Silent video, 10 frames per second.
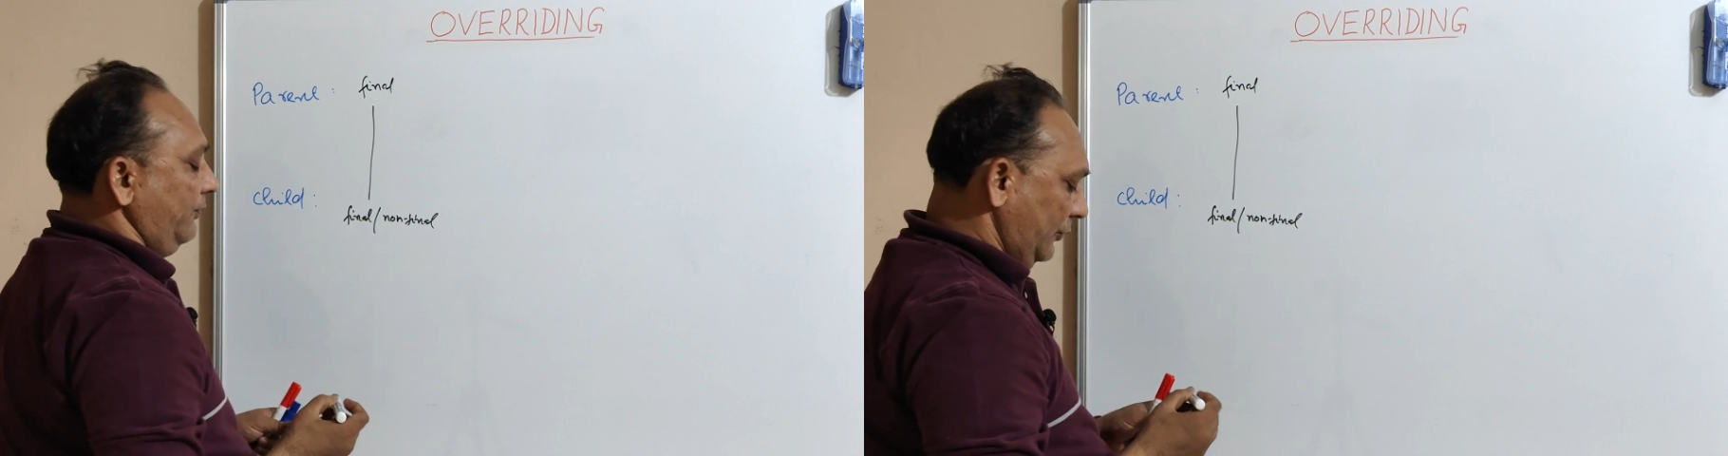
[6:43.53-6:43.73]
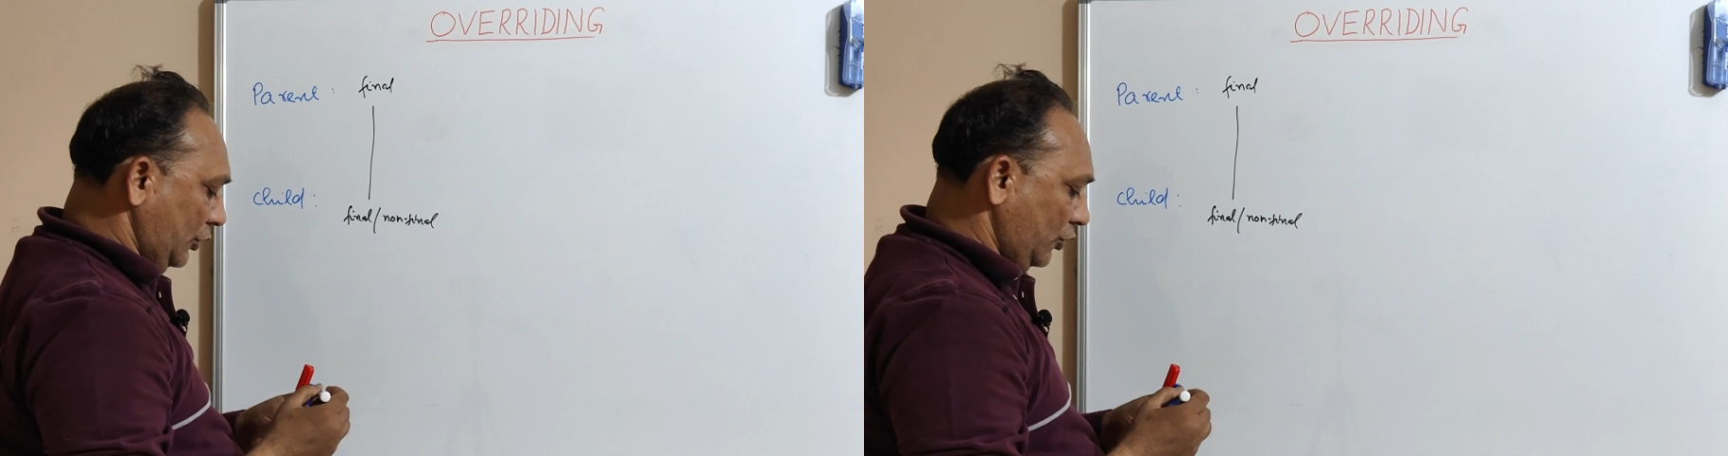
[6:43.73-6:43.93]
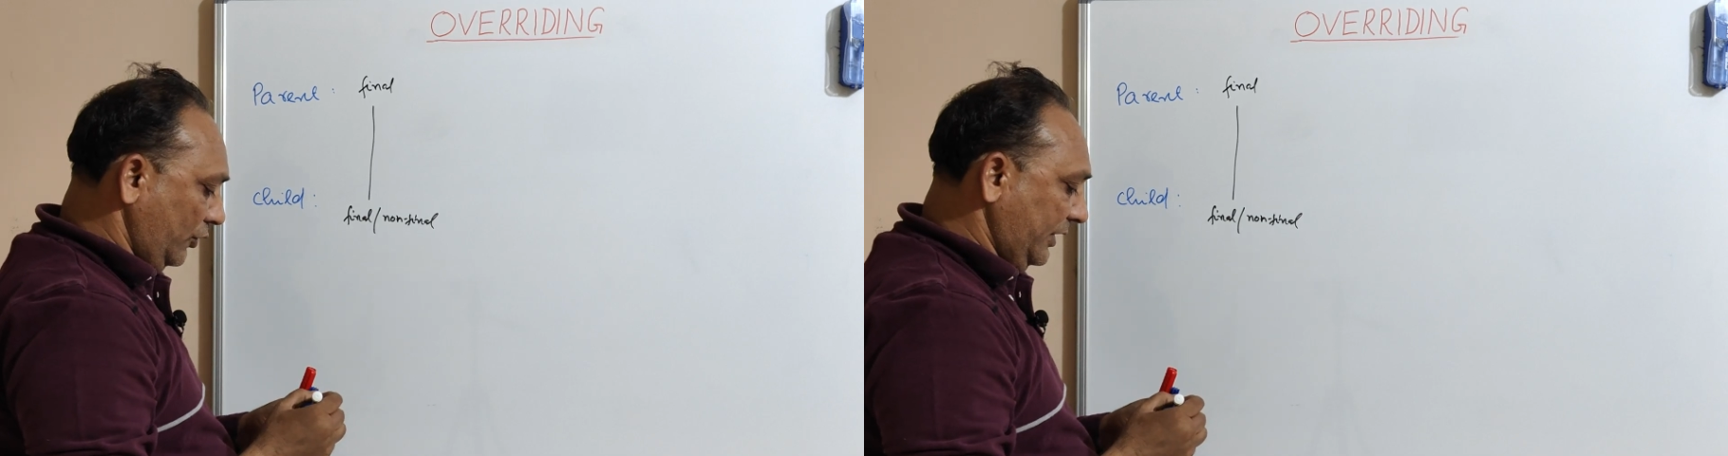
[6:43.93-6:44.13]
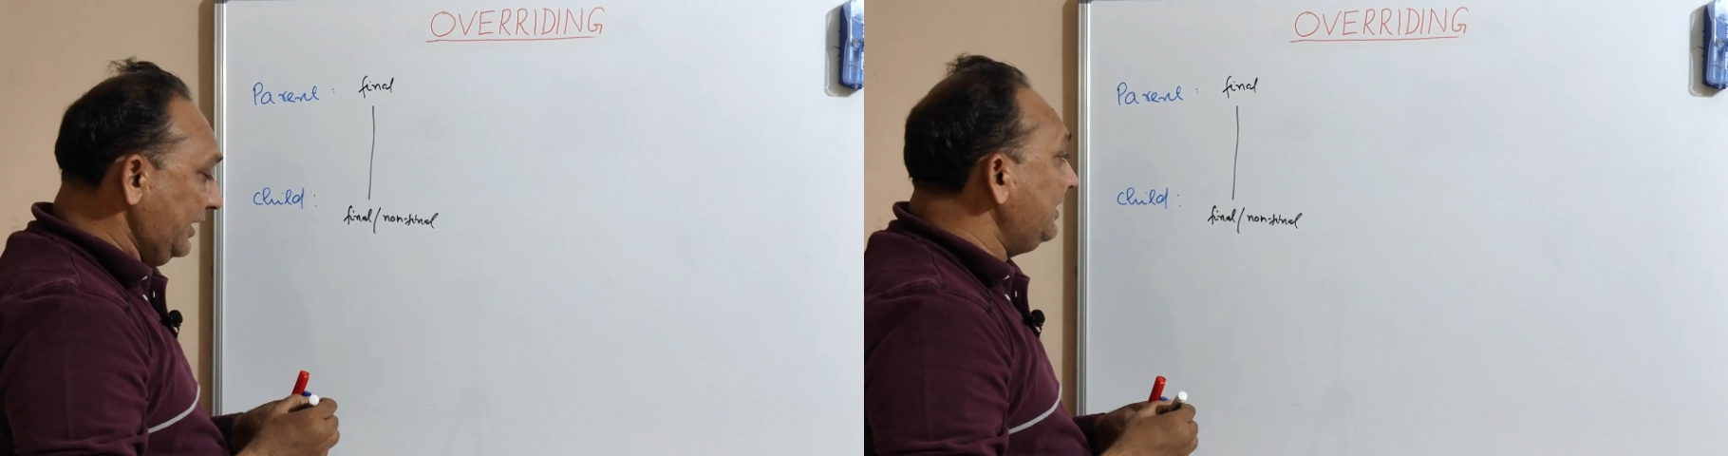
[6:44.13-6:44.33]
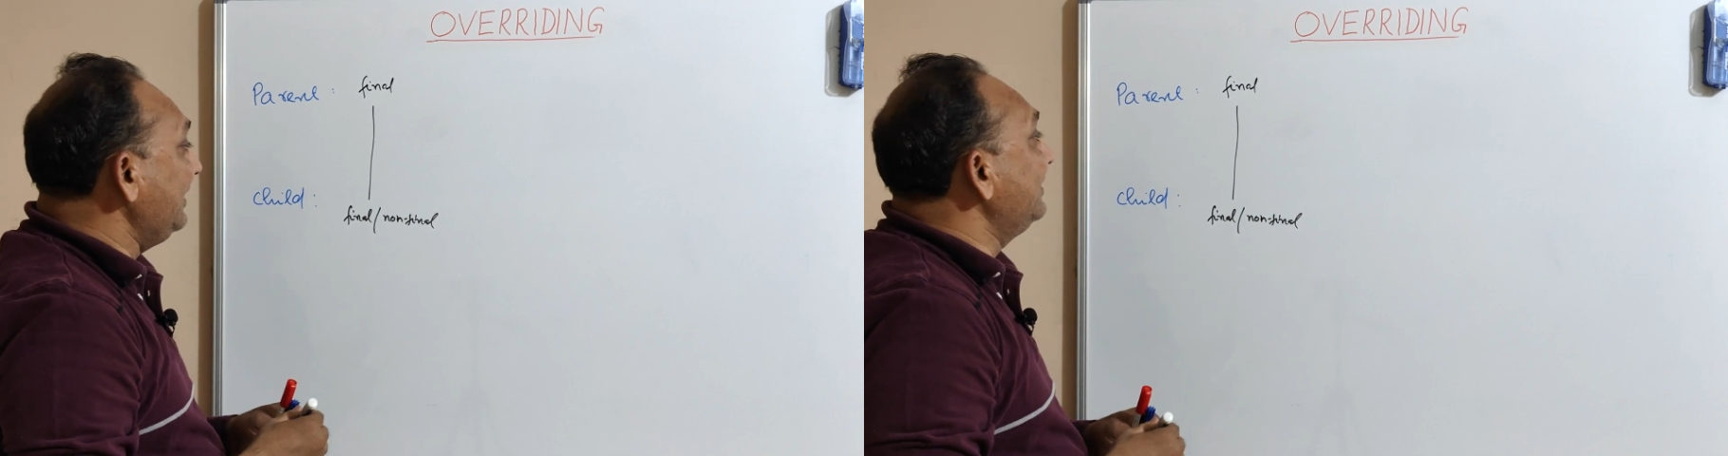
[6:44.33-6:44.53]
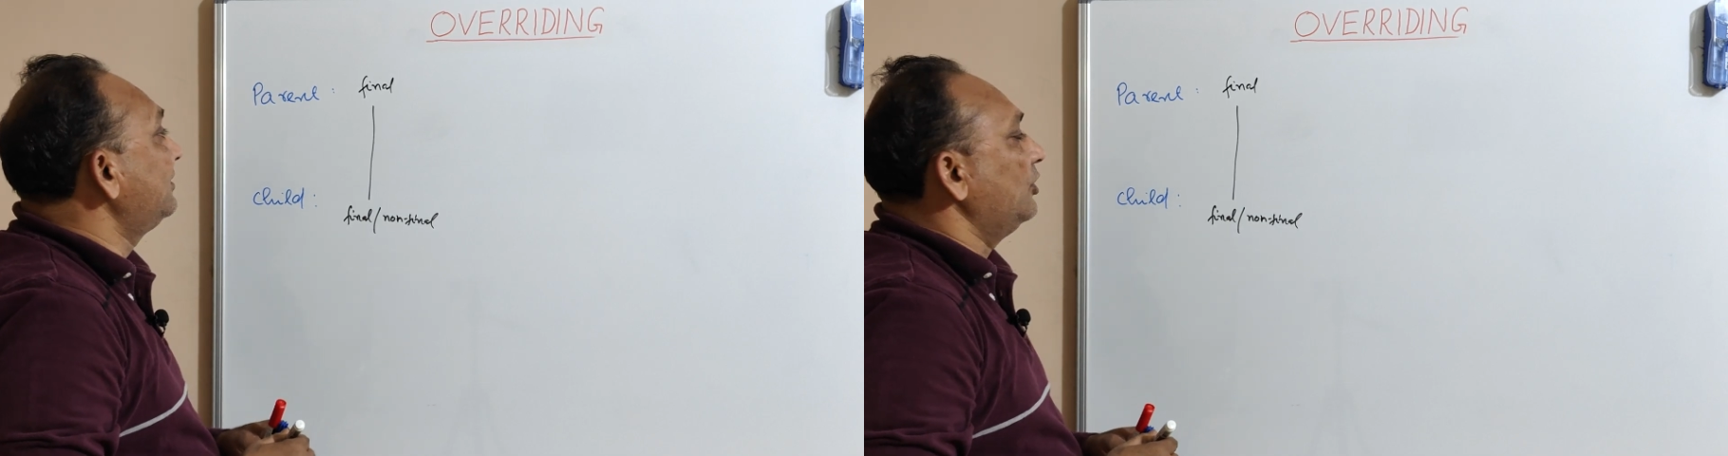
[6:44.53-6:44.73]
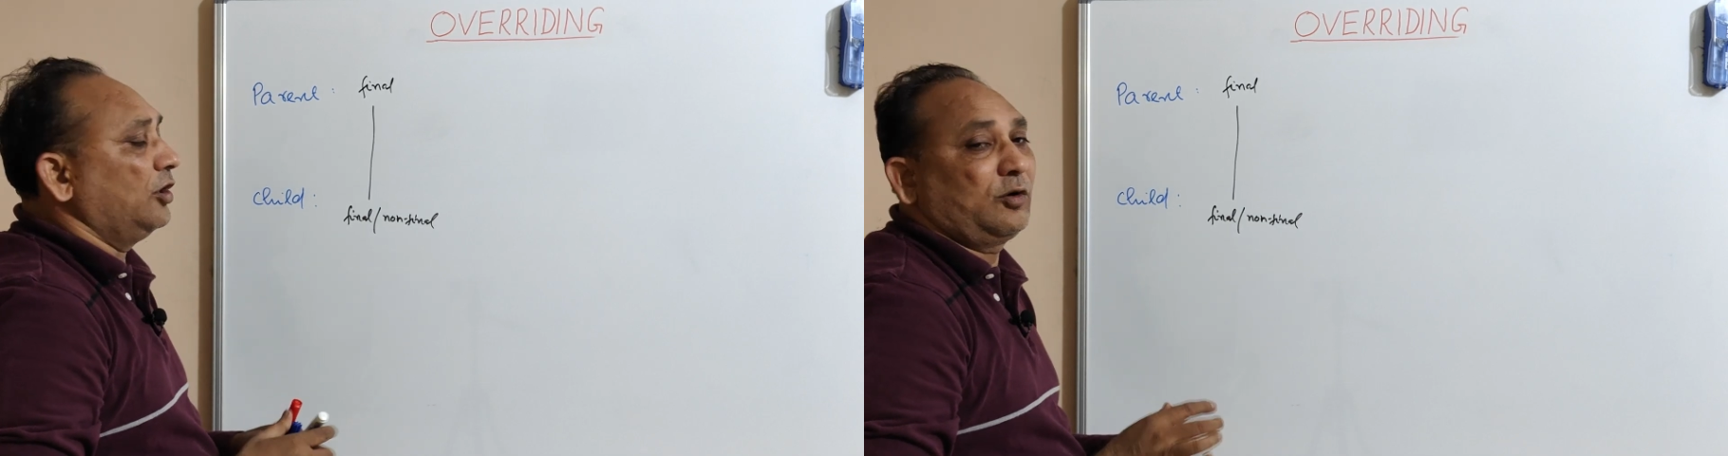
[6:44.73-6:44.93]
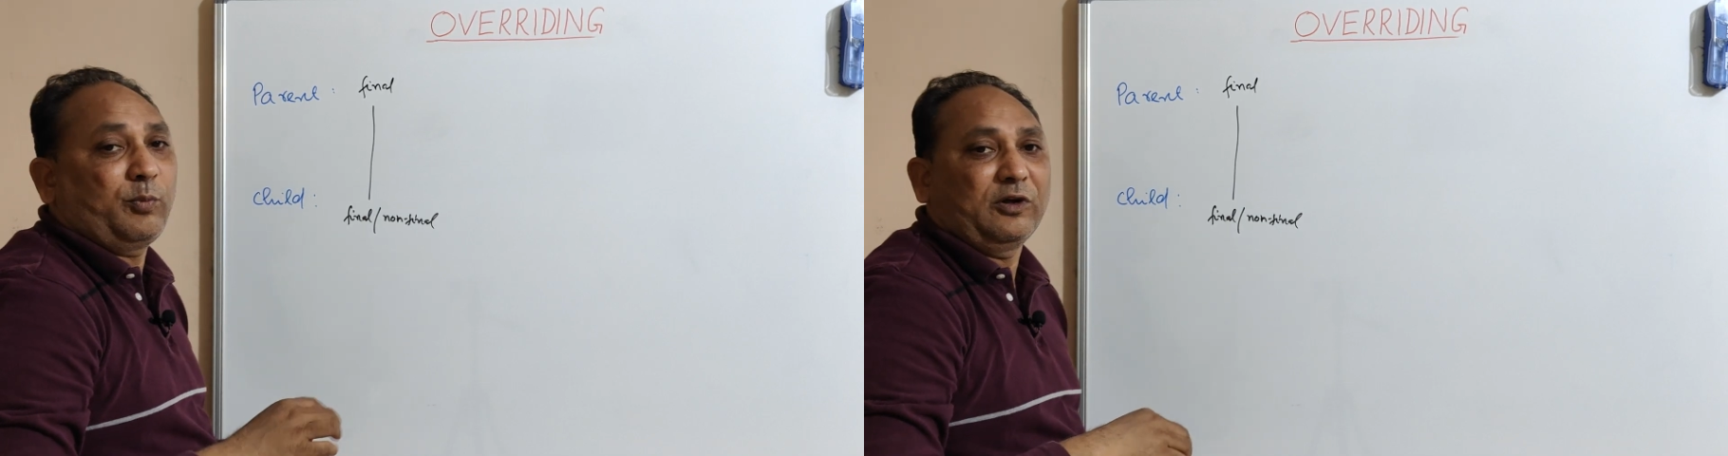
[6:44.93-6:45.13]
No, it is
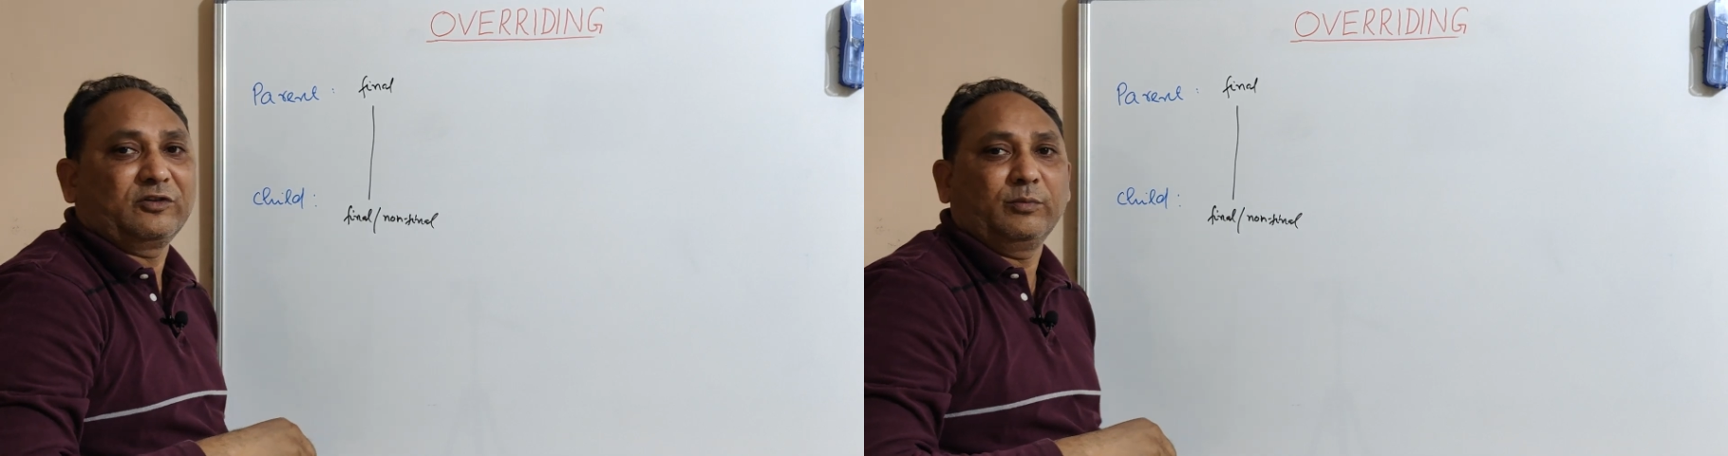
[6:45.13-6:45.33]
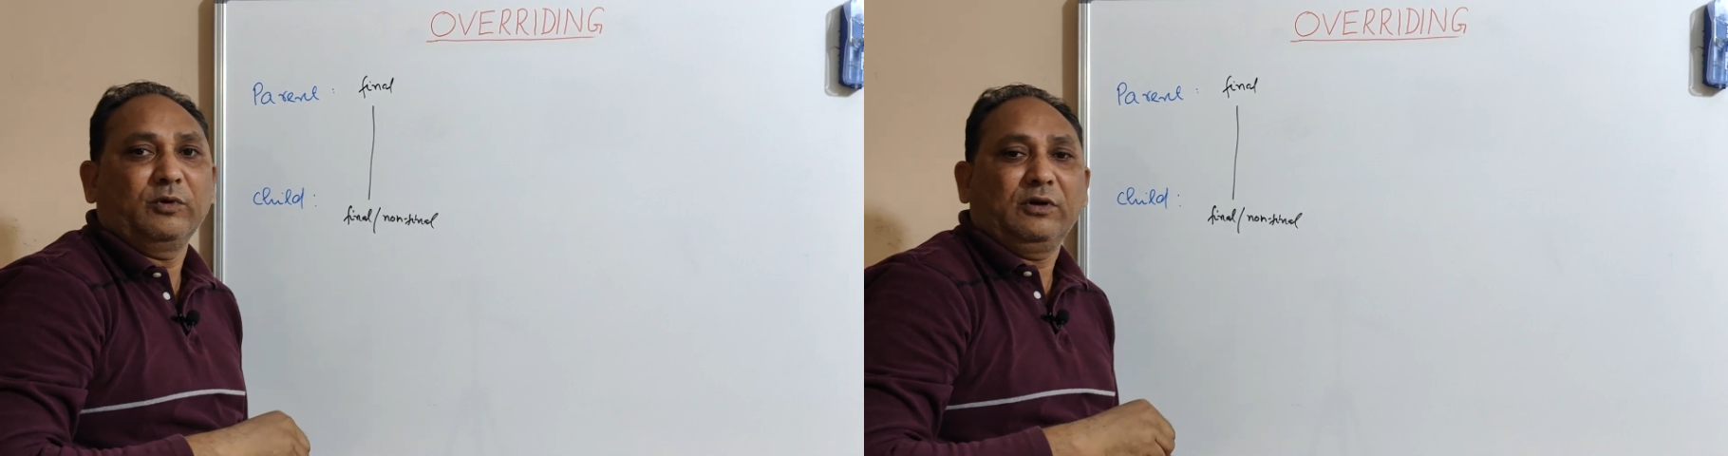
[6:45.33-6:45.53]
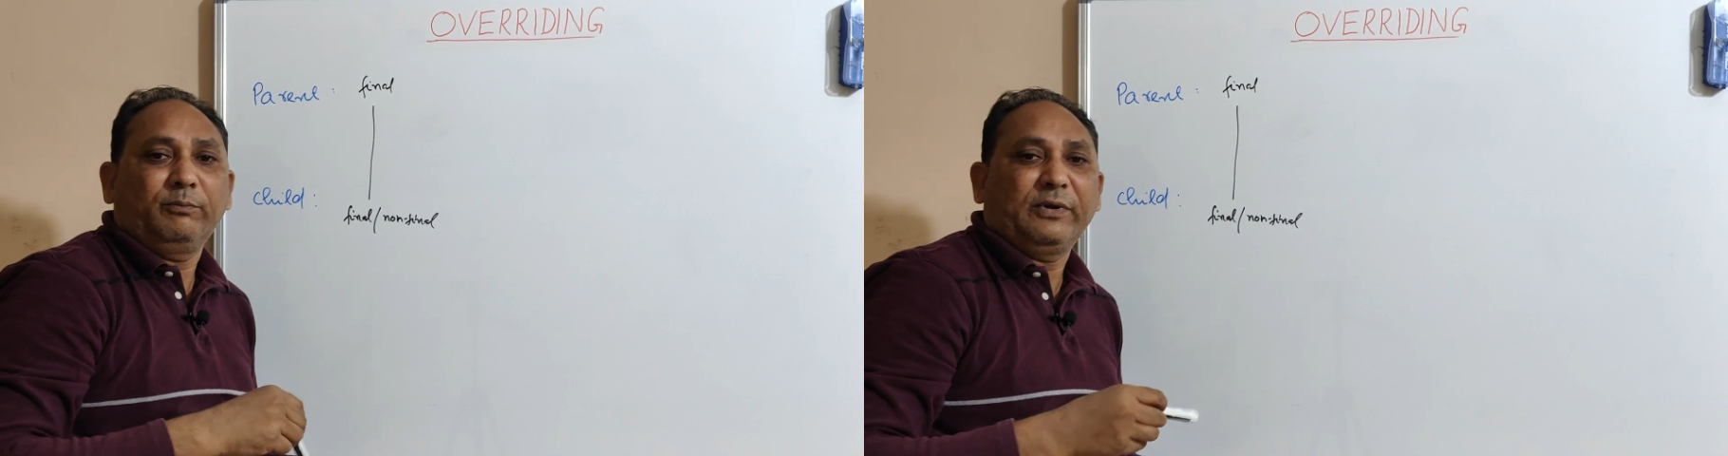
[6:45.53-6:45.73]
not possible,